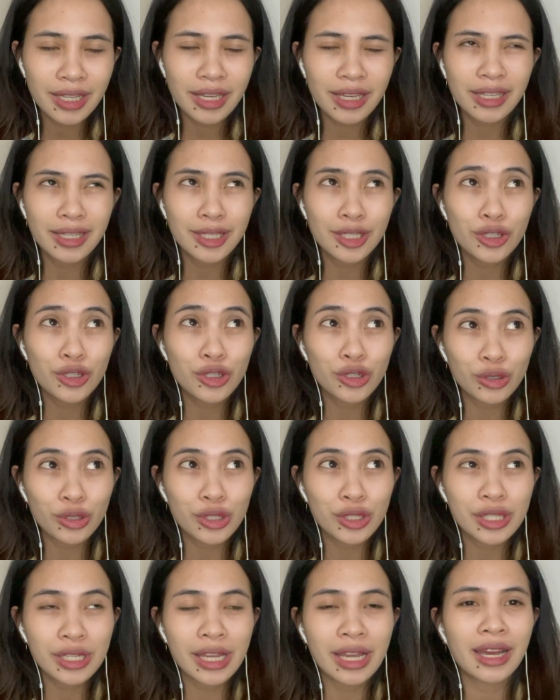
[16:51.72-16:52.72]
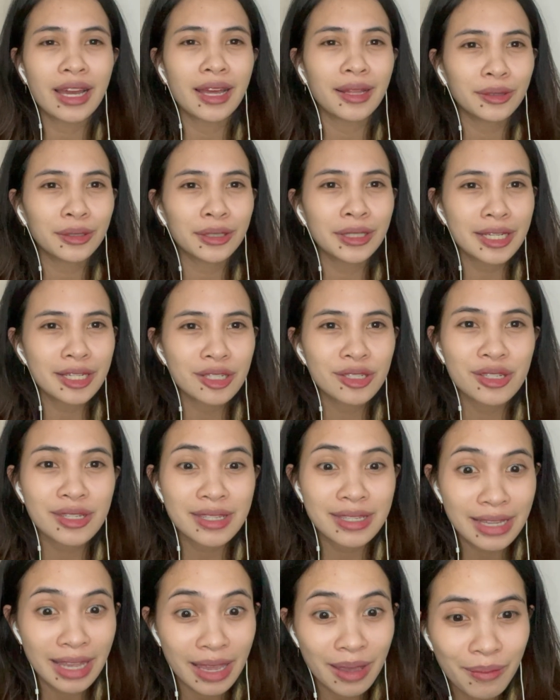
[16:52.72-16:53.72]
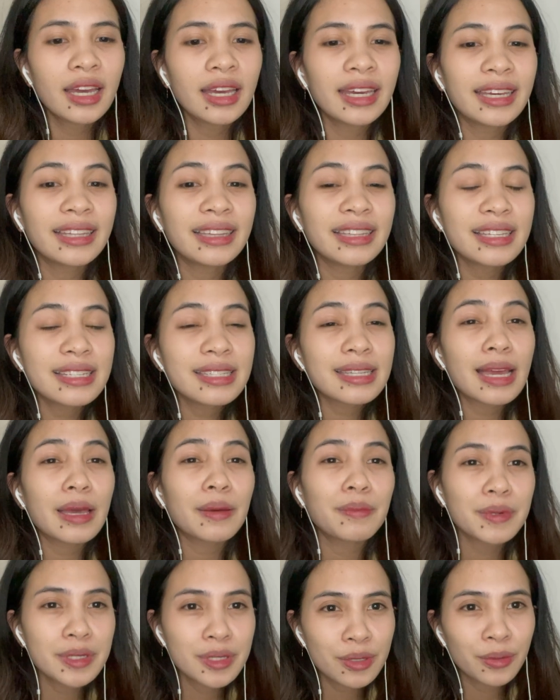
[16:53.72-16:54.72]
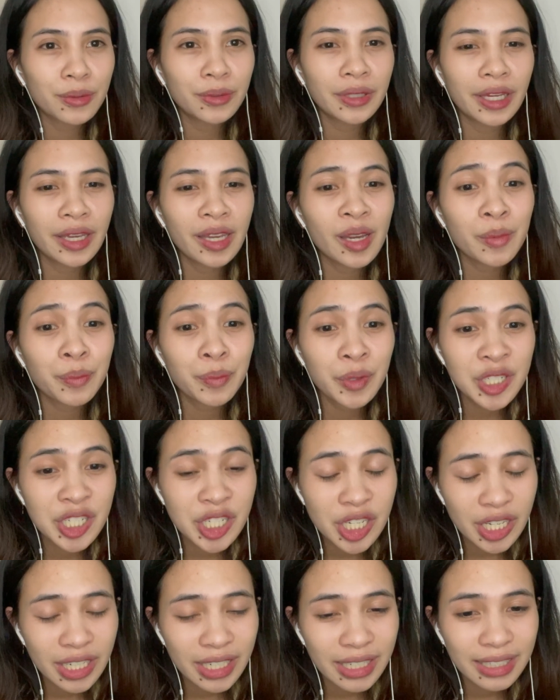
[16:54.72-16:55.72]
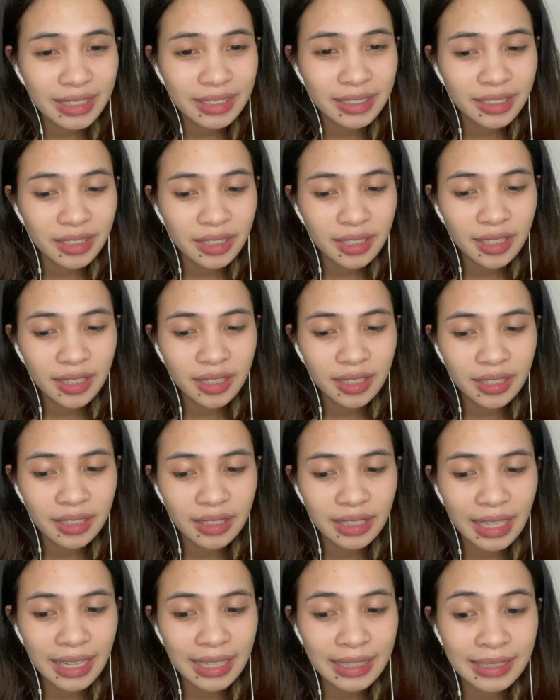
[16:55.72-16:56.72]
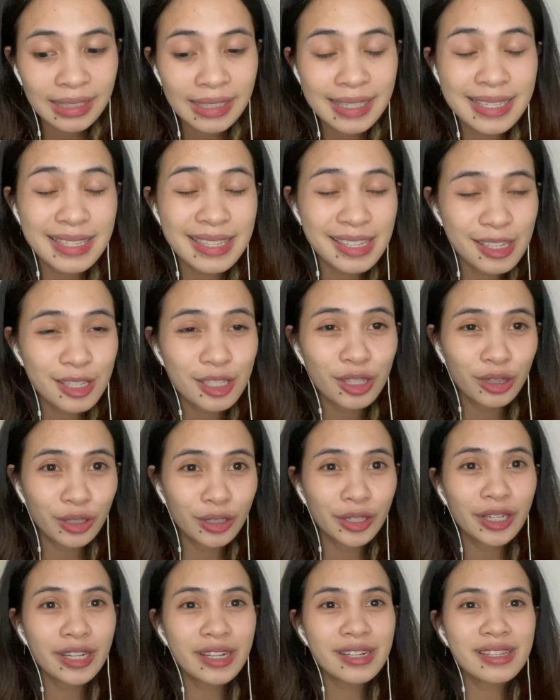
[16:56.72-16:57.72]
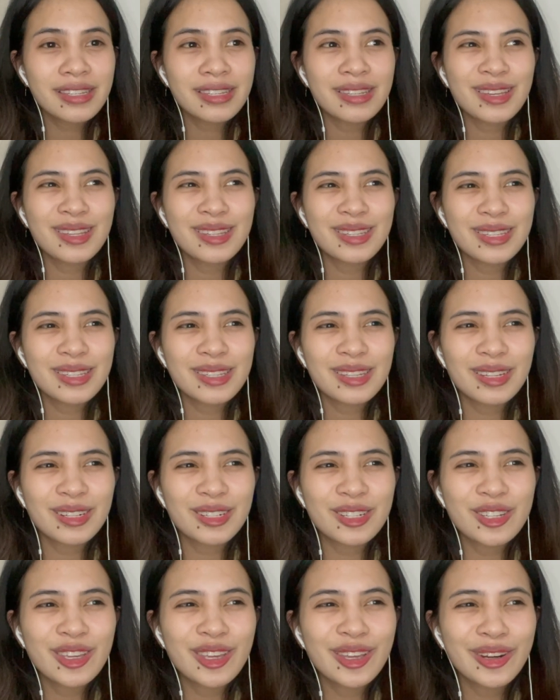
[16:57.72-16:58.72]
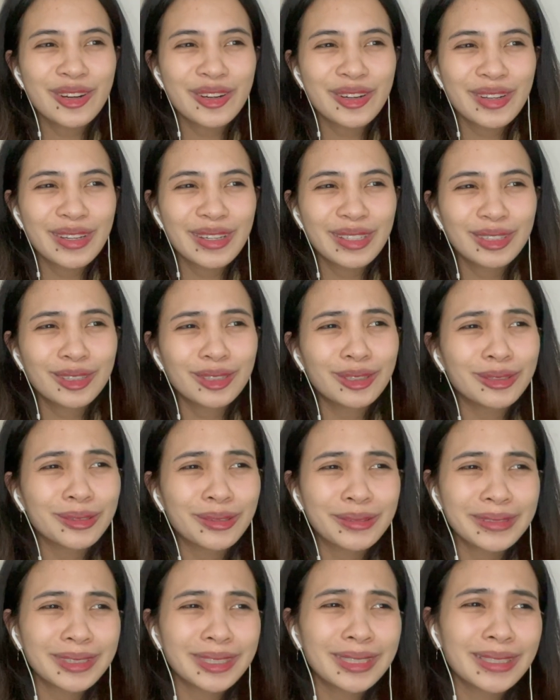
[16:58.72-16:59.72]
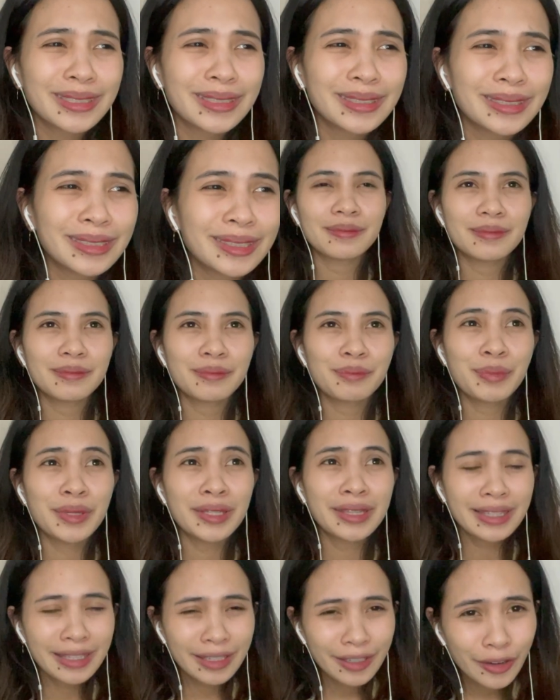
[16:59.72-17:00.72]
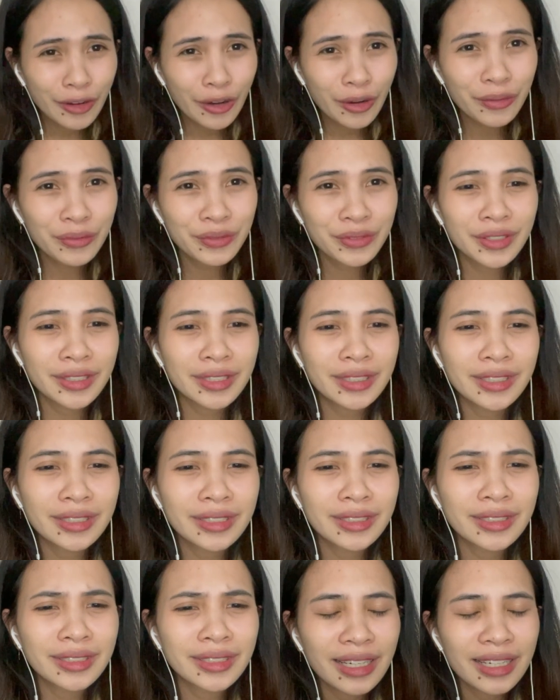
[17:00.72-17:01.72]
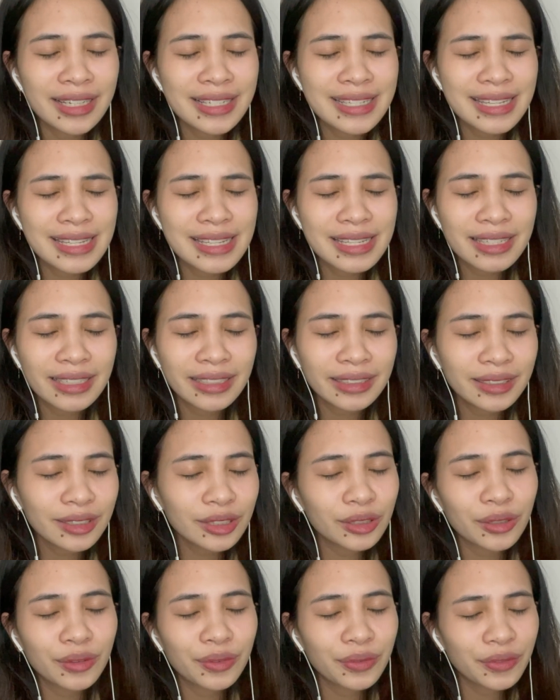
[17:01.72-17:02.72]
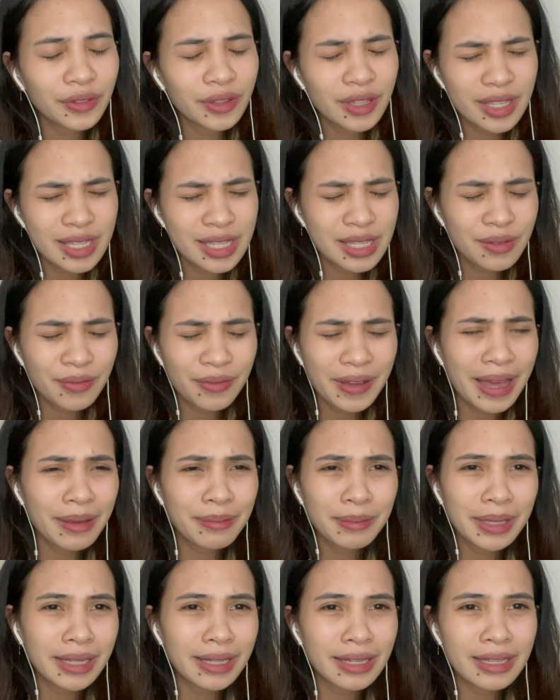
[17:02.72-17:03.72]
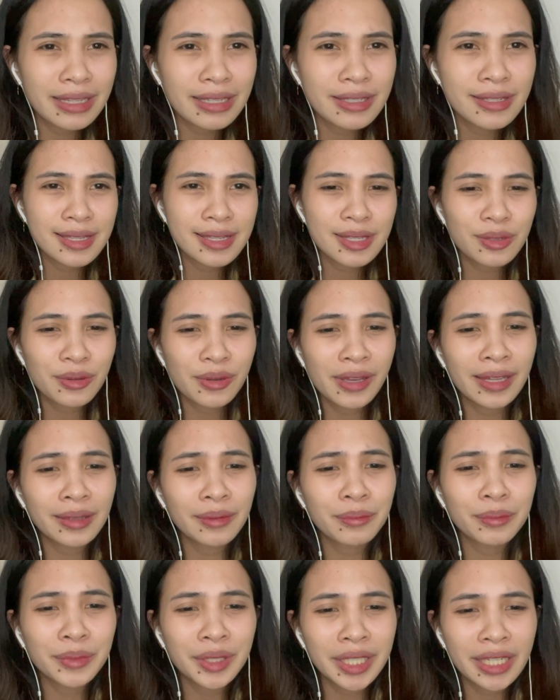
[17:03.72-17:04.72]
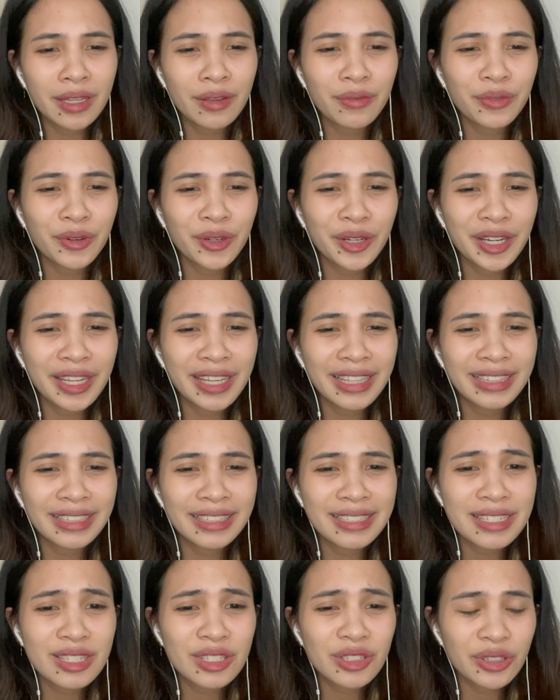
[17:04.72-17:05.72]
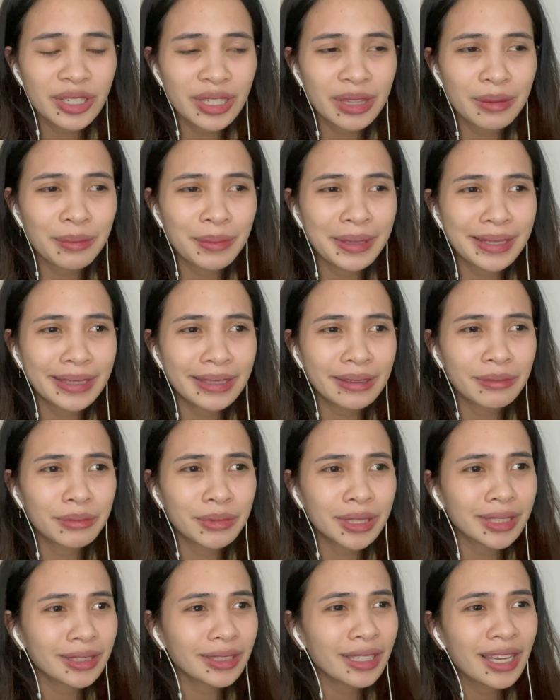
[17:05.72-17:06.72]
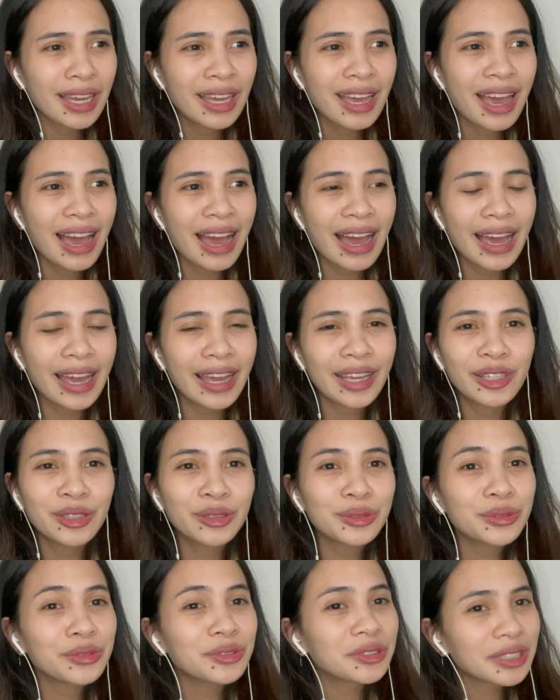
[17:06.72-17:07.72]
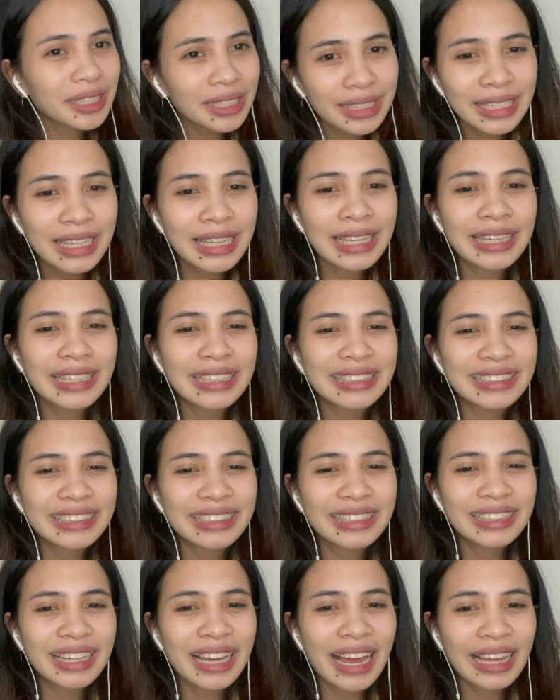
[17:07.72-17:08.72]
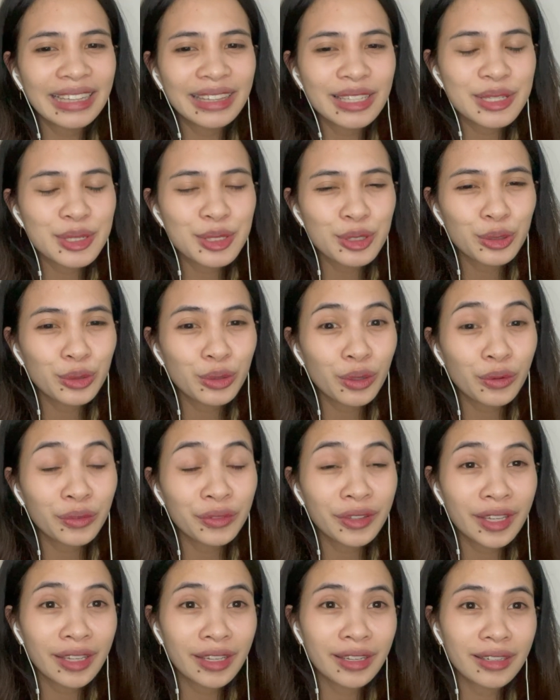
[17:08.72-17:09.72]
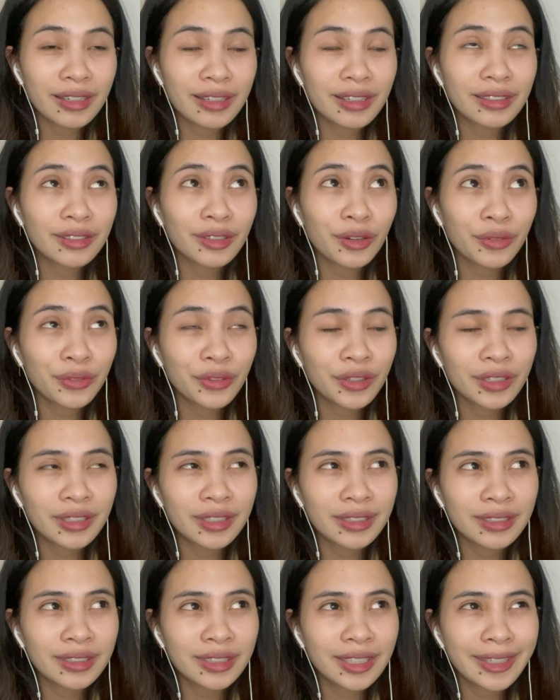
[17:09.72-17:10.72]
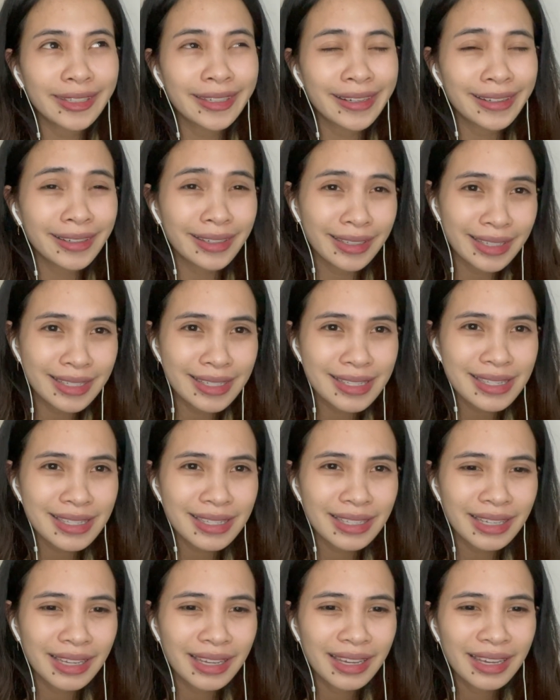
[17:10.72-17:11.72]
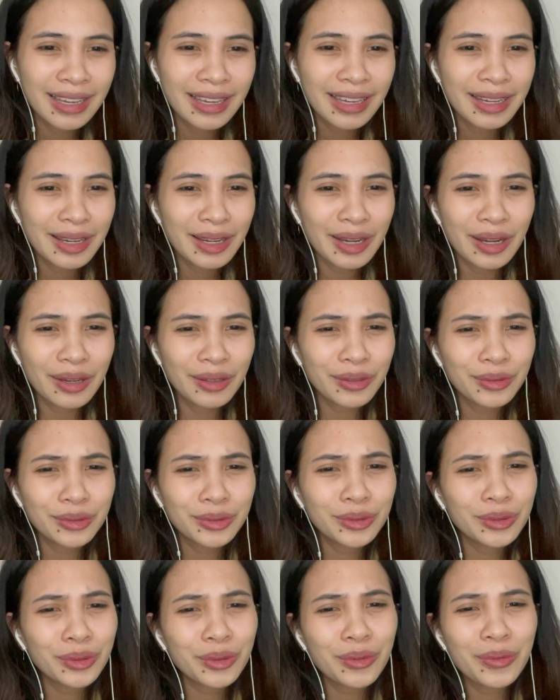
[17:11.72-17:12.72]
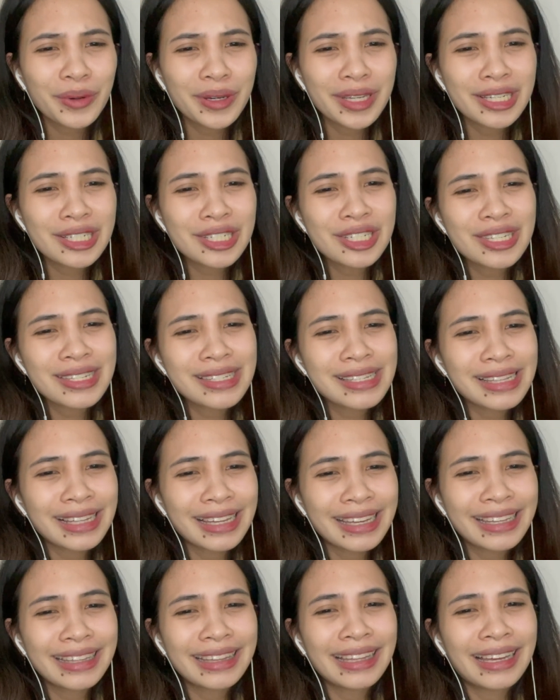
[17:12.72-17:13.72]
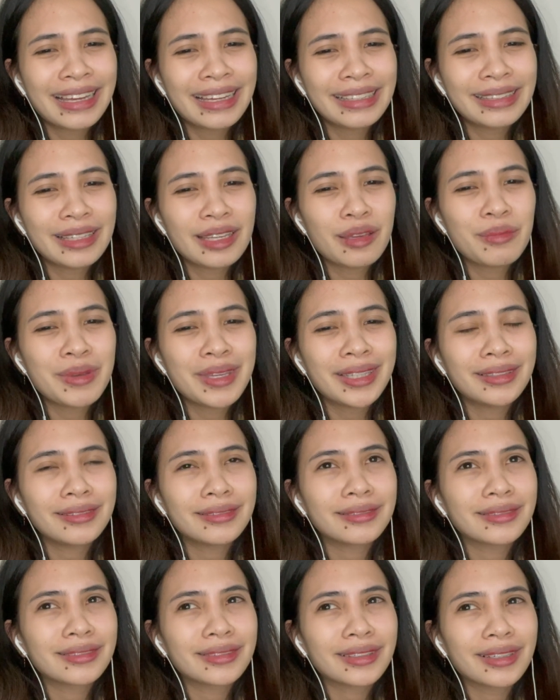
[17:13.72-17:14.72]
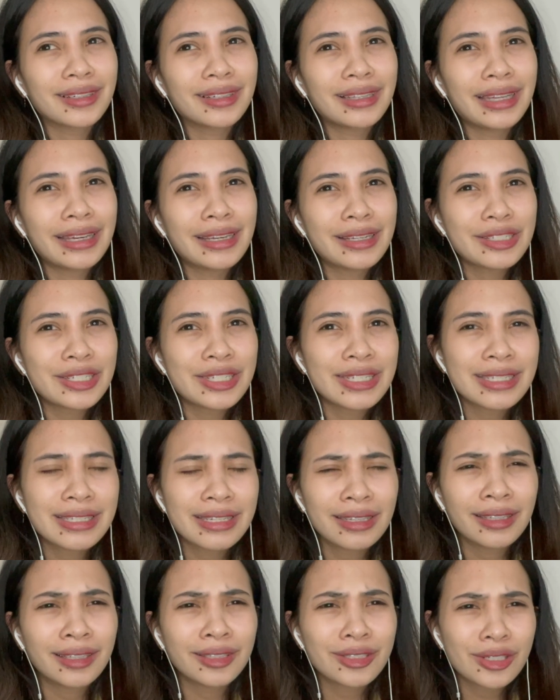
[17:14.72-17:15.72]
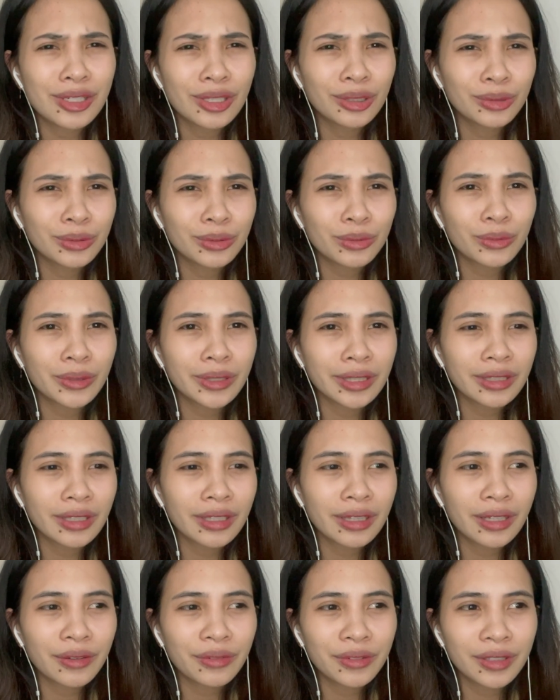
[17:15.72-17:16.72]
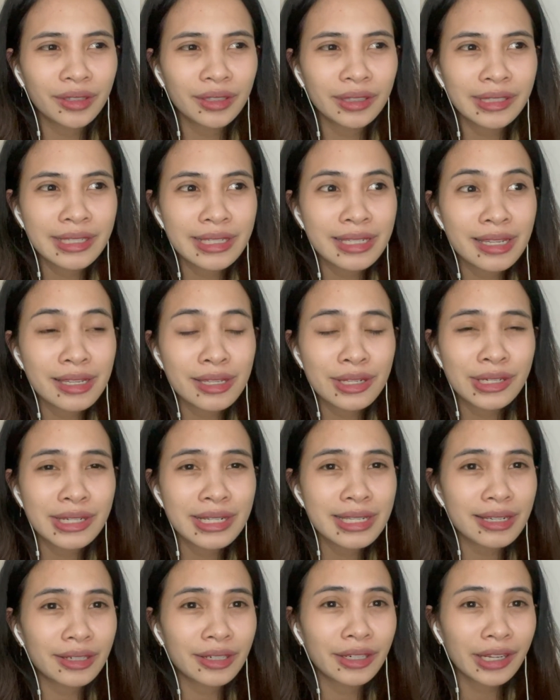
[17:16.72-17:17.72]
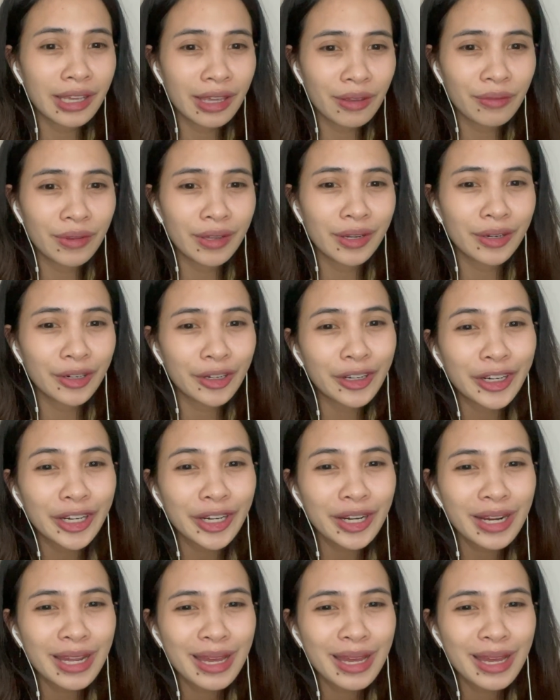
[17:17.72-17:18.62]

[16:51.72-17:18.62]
Injo's name. In this episode, I appreciate the eldest sister since she took the beating of the assistant of this family to get money for in his treatment, but I don't really get the attitude of the youngest. I don't know why she's like that. I mean, like she said that she don't want the love that her sisters are giving her,